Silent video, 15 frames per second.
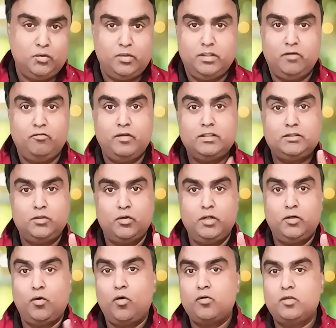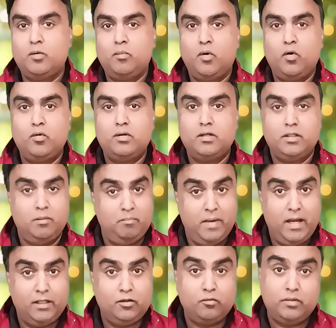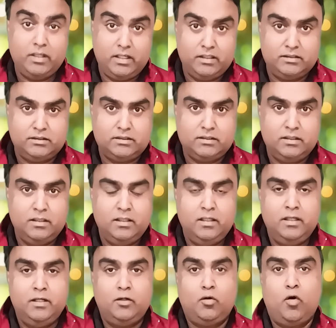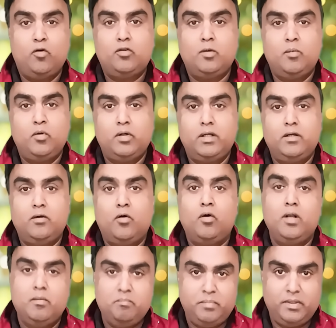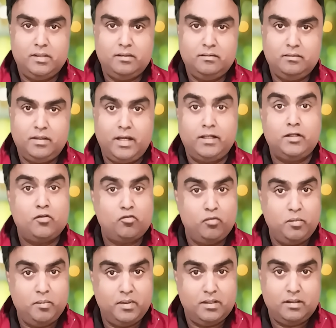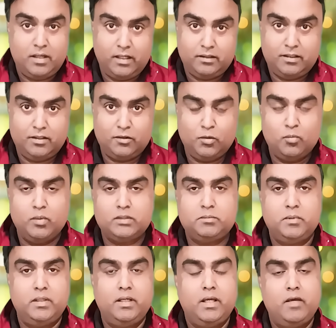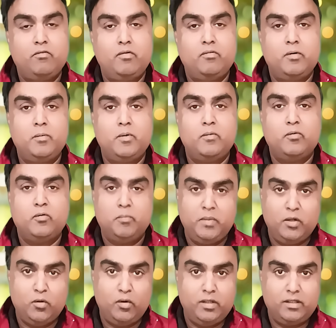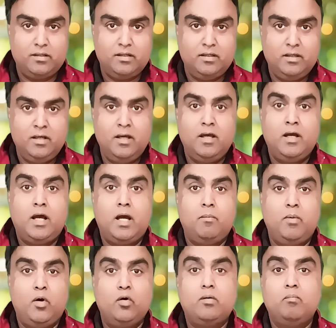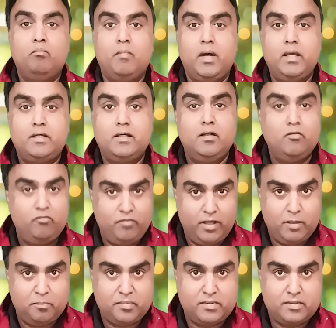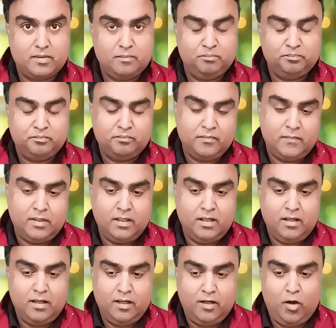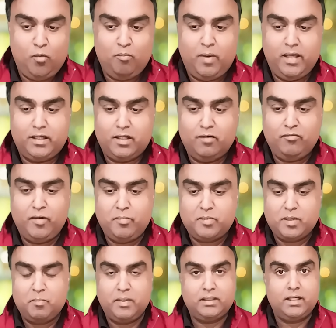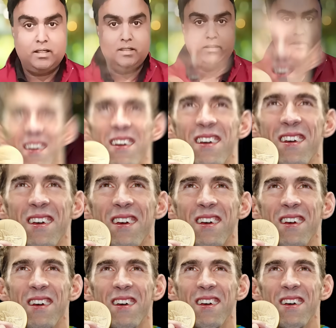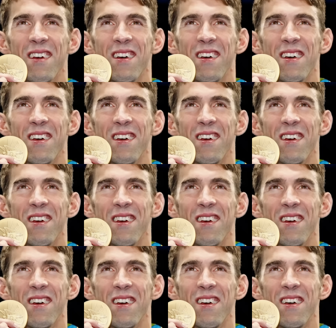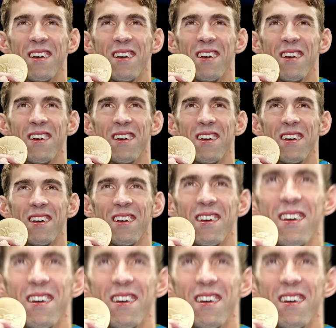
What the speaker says: The first story talks about the math of the edge. Talks about an Olympian and a swimmer. I think everyone would be knowing about Michael Phelps. Now, Michael Phelps se batane ke liye, there are a lot of things. He was an Olympian, gold